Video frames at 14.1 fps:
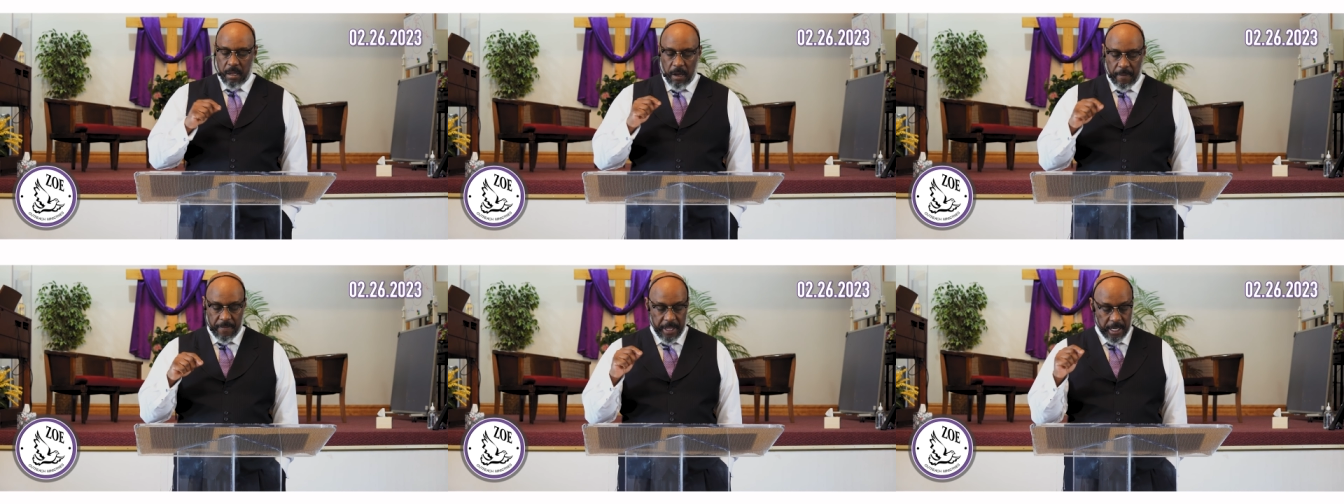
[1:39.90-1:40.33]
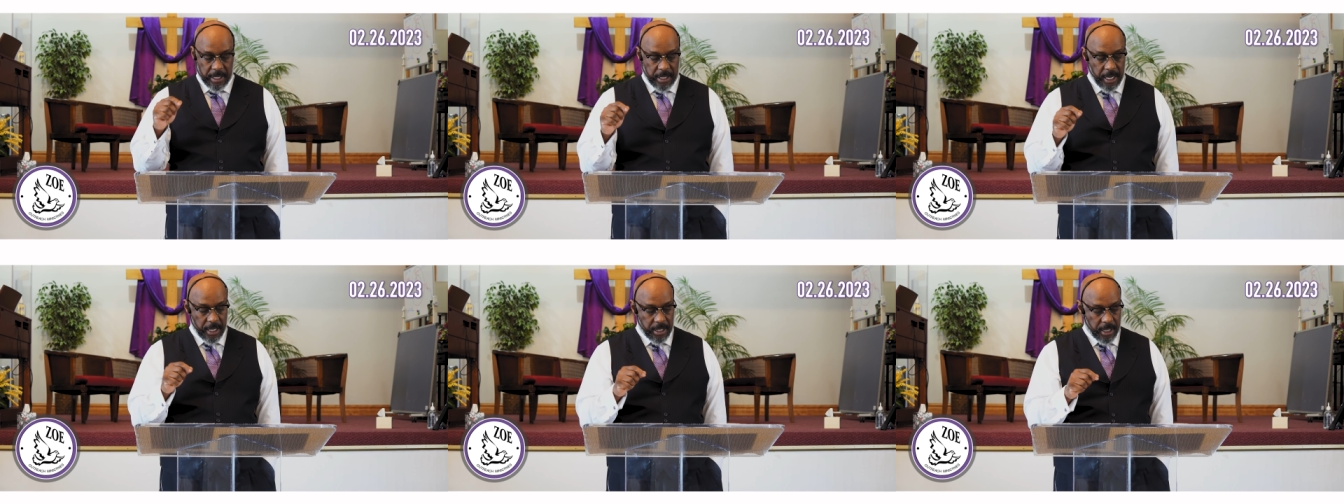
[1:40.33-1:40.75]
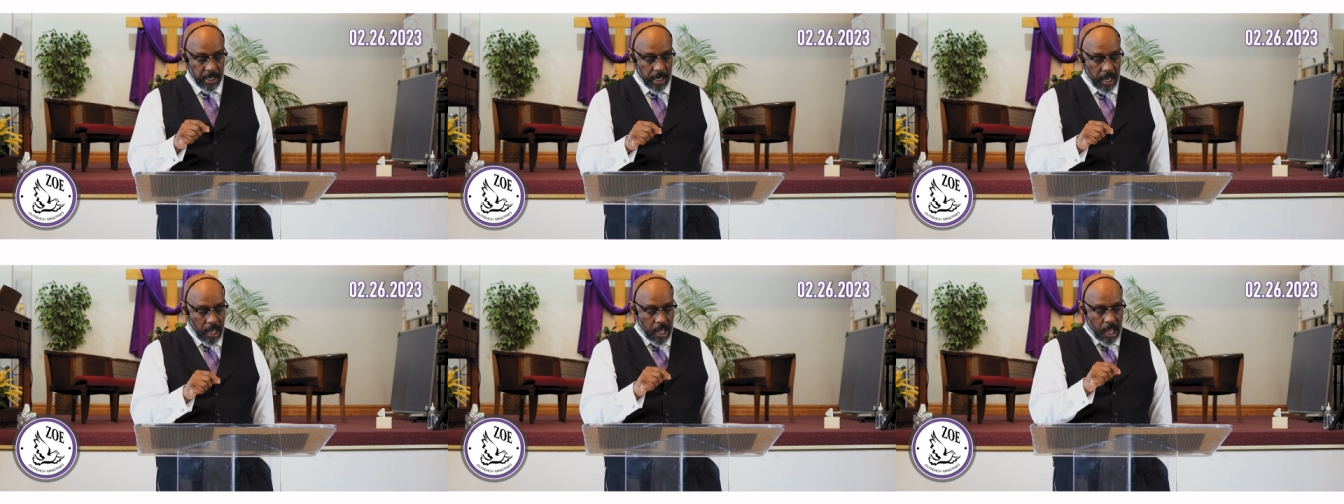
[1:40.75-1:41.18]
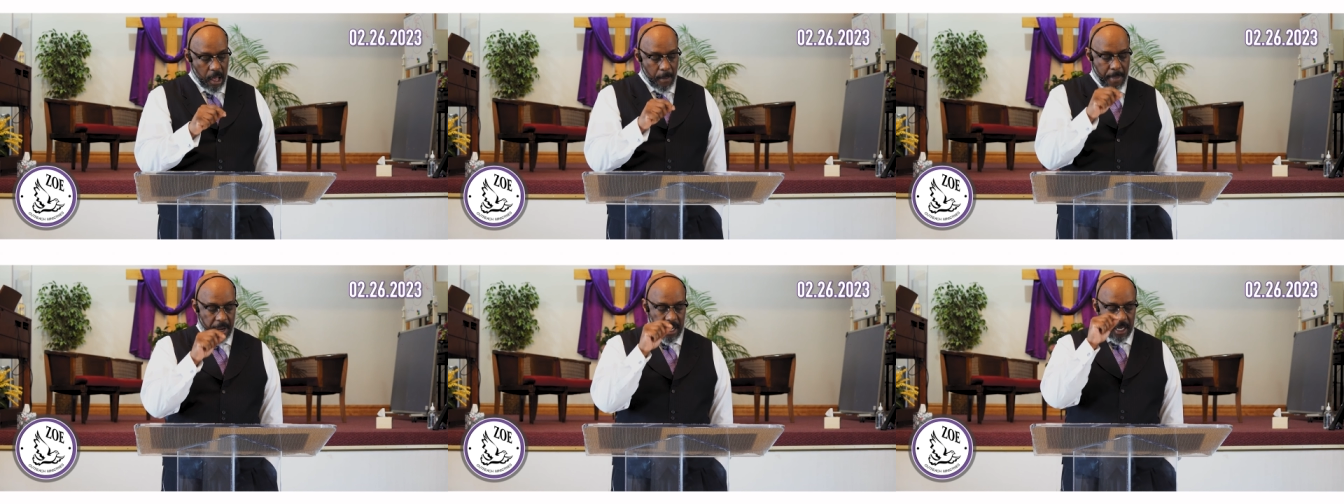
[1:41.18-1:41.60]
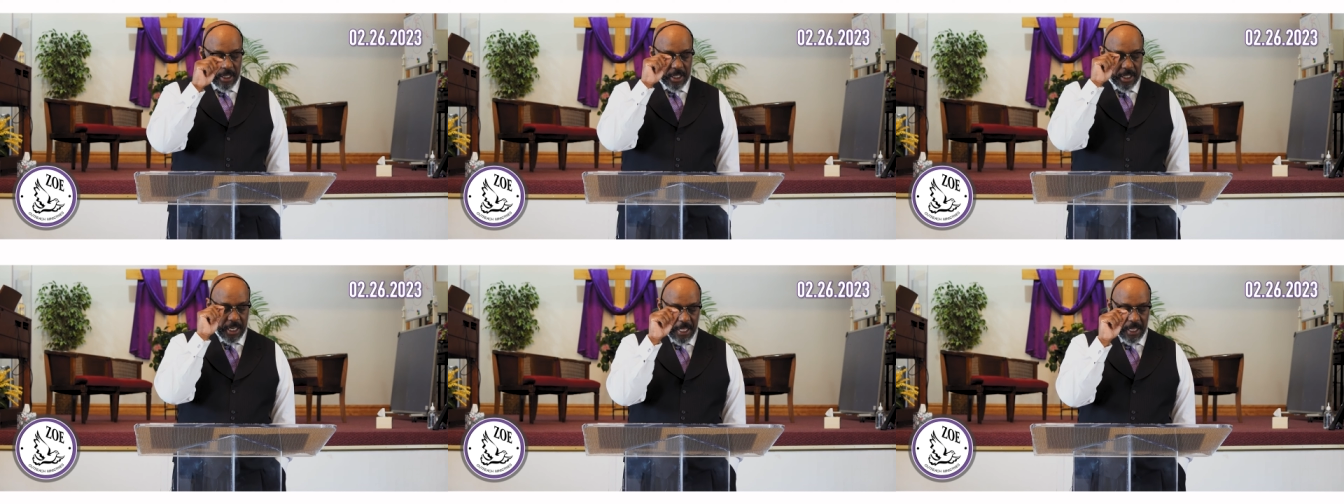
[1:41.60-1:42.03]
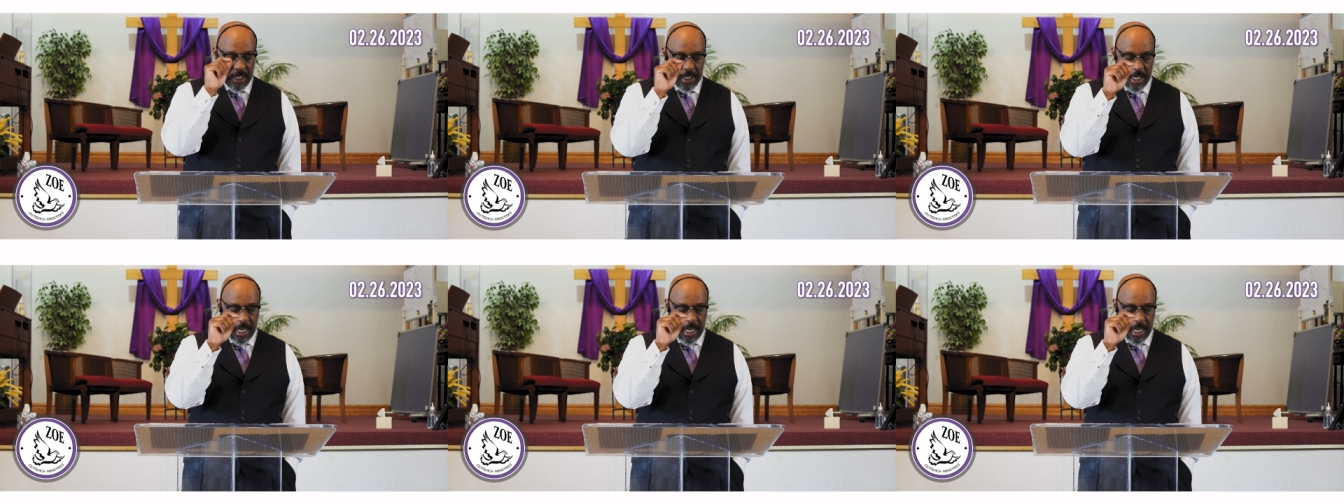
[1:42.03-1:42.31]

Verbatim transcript: of the ascension. Because Jesus